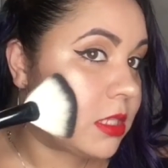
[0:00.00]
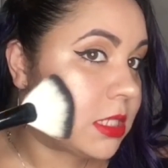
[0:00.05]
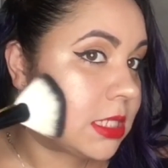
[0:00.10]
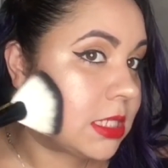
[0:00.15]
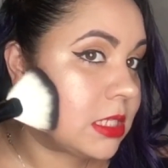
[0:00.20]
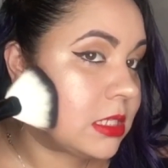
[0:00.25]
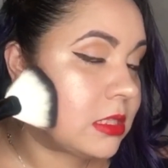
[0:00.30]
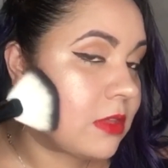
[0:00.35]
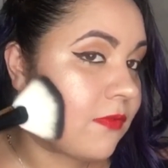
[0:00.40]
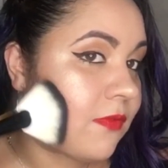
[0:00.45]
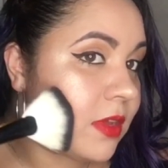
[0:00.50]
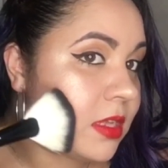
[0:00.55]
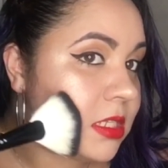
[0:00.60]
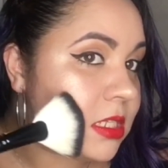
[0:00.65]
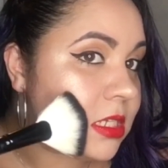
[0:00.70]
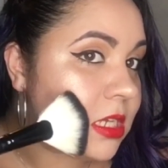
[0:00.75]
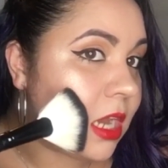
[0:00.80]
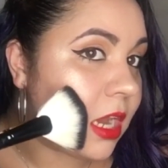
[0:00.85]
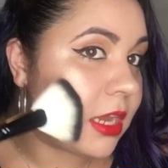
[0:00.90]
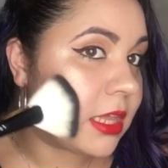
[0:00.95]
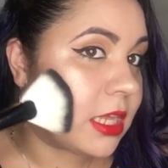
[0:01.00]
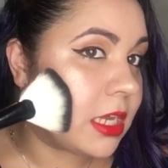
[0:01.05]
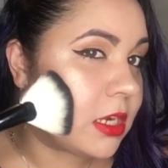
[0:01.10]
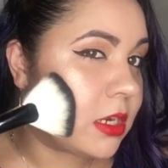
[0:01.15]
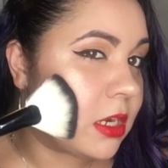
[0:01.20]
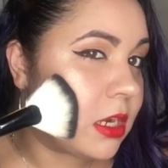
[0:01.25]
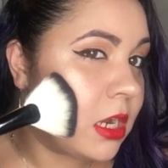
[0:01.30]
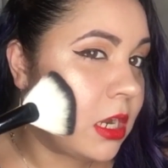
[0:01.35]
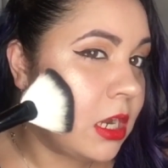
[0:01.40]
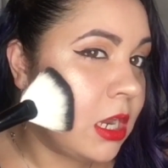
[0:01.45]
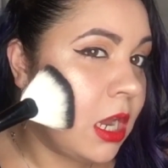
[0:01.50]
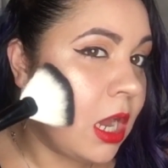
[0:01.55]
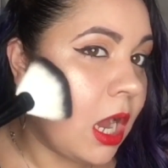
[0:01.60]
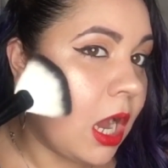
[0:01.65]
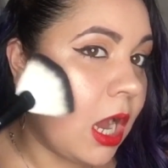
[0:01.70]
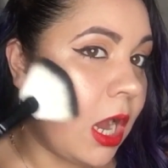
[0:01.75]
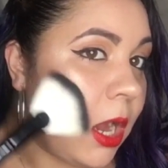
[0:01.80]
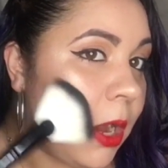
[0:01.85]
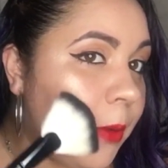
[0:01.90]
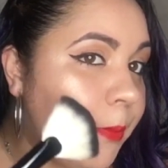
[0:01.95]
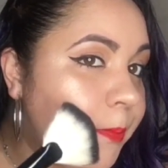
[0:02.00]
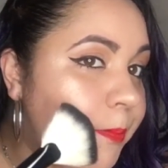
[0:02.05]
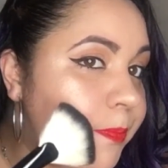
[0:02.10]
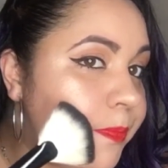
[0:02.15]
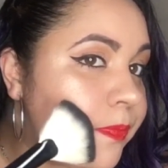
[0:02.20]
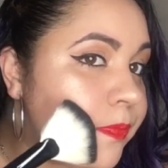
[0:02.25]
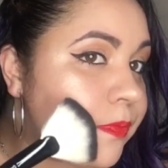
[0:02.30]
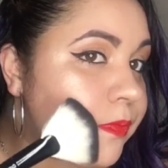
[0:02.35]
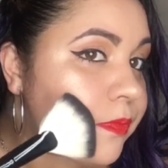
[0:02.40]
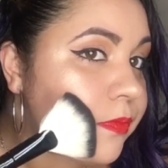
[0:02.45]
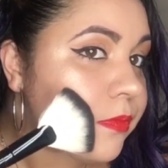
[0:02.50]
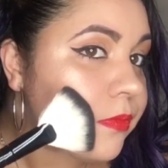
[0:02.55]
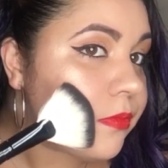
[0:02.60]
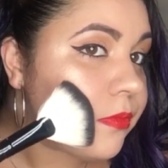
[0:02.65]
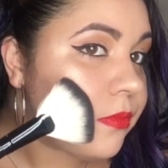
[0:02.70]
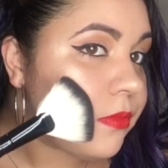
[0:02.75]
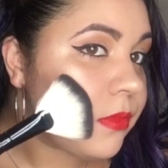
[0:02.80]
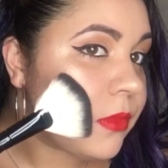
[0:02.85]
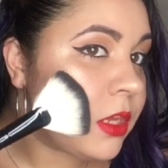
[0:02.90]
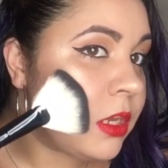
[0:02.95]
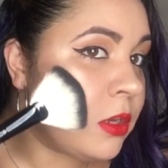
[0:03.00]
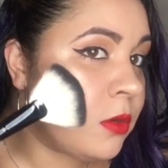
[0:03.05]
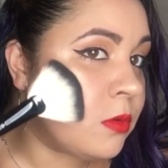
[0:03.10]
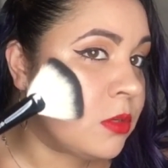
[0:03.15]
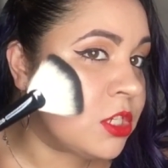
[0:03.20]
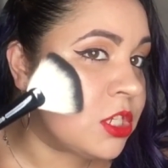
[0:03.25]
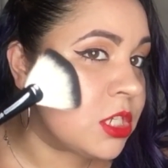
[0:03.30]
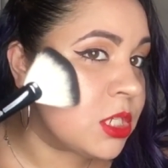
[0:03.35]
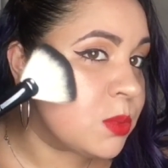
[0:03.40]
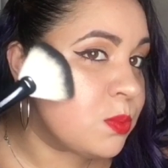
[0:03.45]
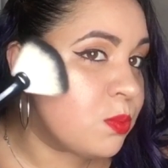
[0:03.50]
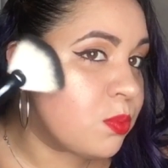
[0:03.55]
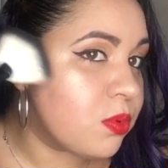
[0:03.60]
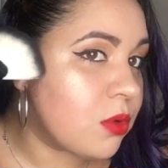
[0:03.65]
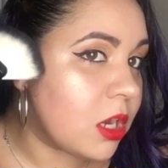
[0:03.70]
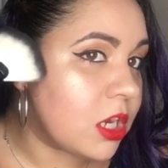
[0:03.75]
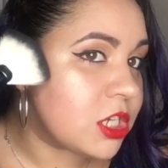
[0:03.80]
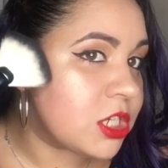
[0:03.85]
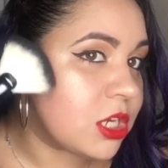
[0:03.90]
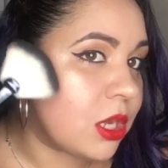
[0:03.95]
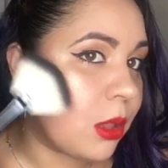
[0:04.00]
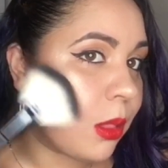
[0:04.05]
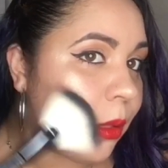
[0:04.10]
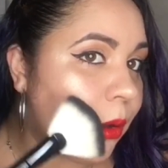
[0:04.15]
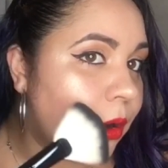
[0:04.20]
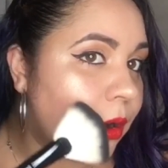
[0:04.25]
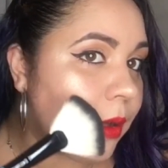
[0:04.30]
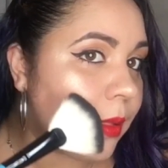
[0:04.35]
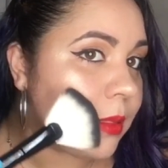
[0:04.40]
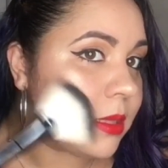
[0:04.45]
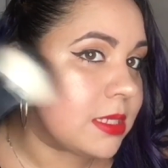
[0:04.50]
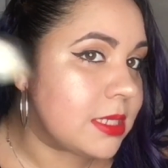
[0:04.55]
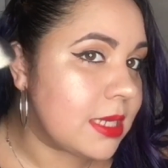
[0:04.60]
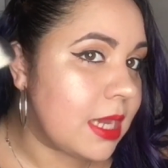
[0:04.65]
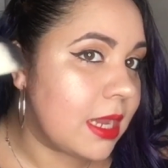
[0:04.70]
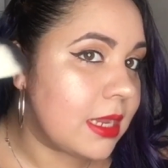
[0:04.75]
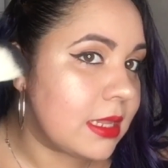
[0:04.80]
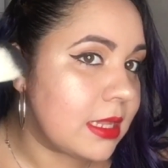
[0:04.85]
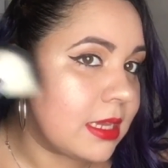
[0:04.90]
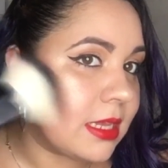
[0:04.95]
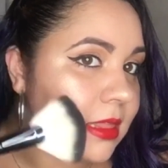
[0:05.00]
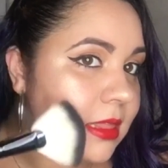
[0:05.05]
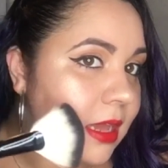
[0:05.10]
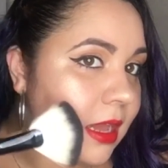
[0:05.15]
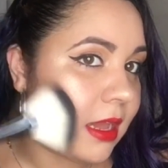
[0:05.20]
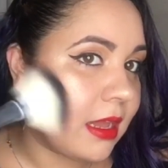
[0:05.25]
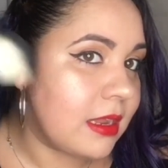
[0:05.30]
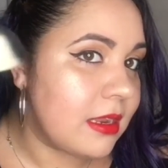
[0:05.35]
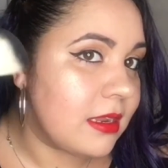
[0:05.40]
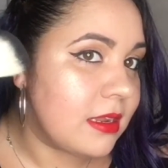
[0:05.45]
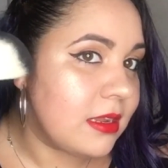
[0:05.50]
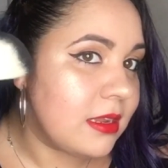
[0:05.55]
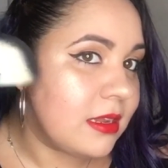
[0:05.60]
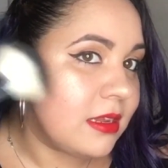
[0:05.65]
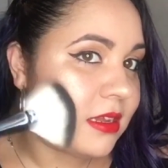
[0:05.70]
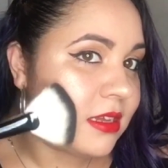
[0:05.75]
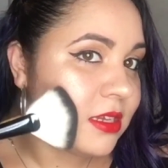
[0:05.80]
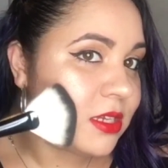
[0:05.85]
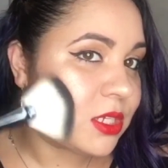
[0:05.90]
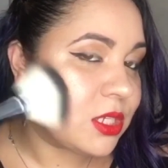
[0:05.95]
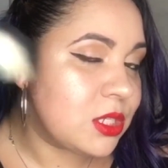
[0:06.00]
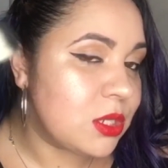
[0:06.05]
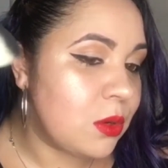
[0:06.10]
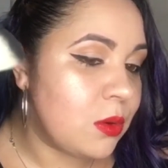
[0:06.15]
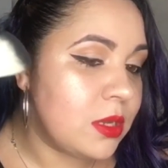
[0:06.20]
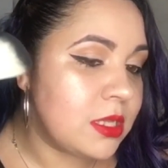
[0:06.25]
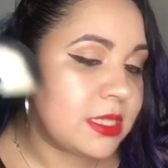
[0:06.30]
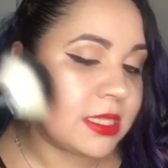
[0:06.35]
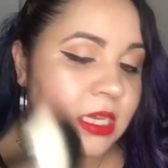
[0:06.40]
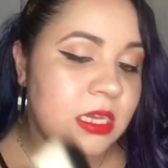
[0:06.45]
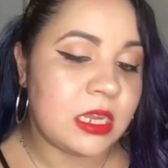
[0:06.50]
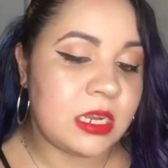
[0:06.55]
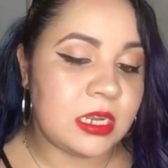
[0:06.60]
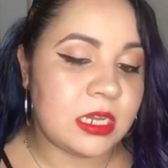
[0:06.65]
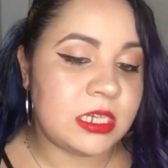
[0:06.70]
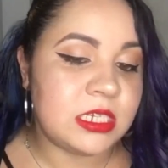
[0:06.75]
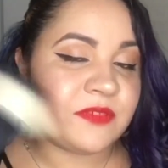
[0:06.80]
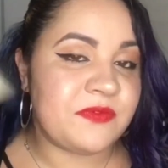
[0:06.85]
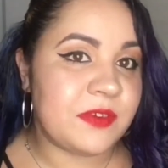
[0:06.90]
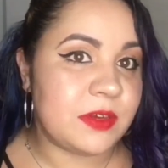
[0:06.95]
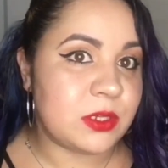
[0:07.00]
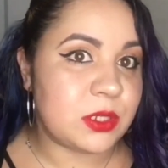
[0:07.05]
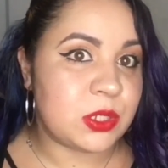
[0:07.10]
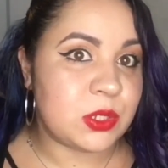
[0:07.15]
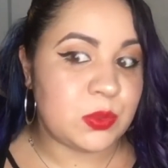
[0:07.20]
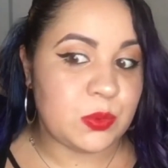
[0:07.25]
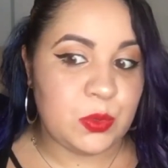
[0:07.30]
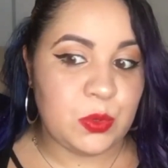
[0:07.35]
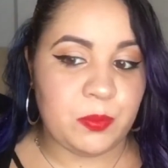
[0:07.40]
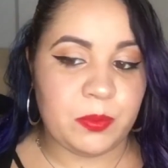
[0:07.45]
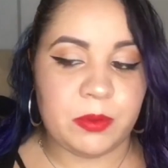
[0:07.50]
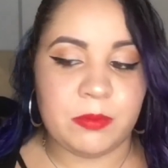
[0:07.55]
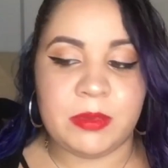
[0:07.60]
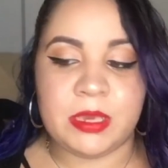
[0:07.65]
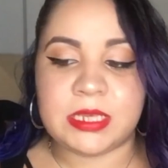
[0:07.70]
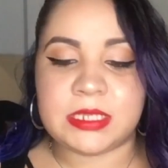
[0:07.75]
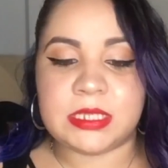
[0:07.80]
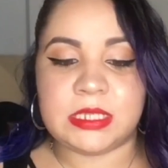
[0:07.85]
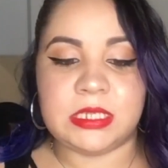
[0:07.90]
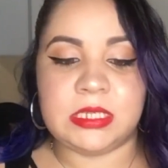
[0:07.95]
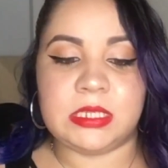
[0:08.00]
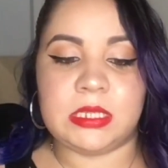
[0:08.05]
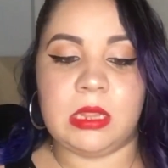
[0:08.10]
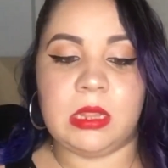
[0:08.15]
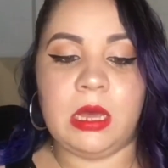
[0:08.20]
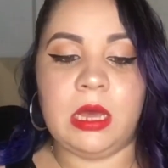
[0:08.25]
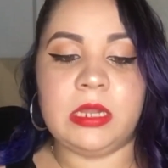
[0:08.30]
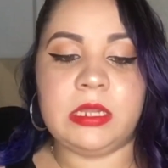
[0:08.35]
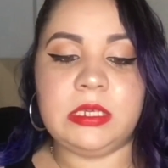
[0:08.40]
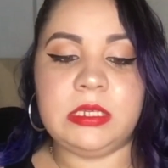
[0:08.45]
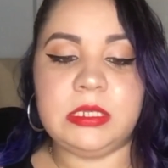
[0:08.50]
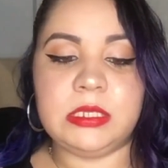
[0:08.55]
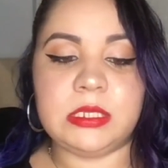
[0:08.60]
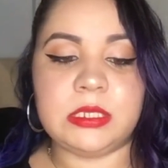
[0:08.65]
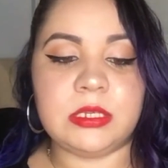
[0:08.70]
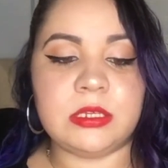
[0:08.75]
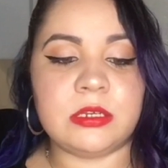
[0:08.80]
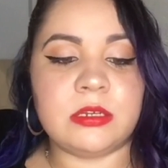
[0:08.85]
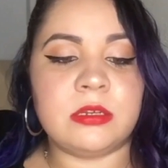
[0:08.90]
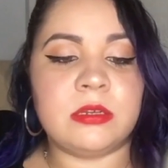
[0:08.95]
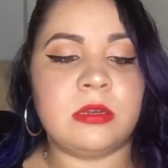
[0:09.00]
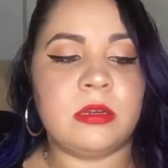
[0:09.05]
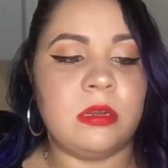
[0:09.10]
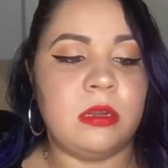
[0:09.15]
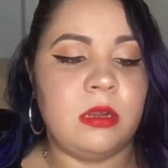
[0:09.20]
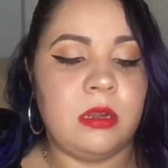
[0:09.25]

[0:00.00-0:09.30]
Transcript: This is the fancy highlighter. Um, it would just brush along the side like that. So it's like a nice fell swoop. It makes things a lot easier.